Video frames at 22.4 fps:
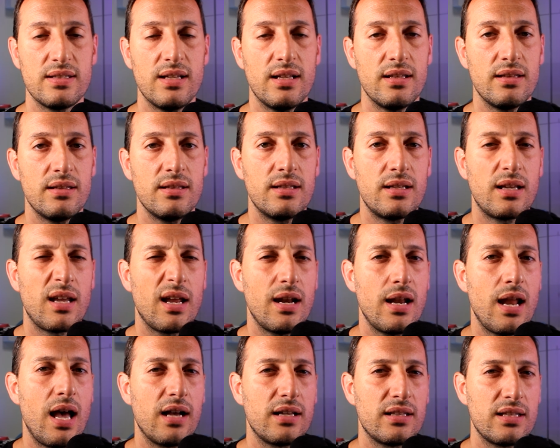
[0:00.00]
that
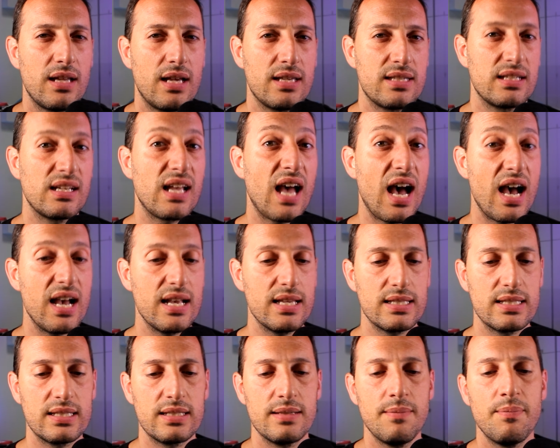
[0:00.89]
can act as
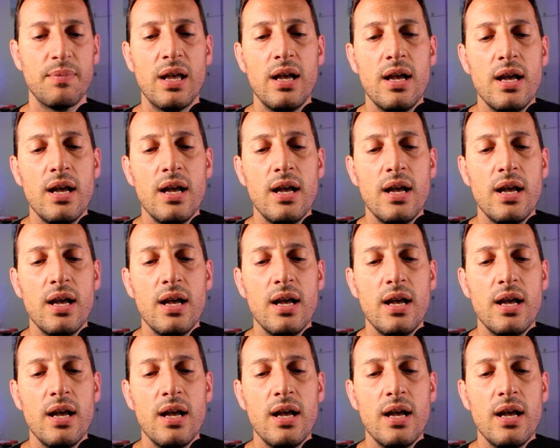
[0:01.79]
guides.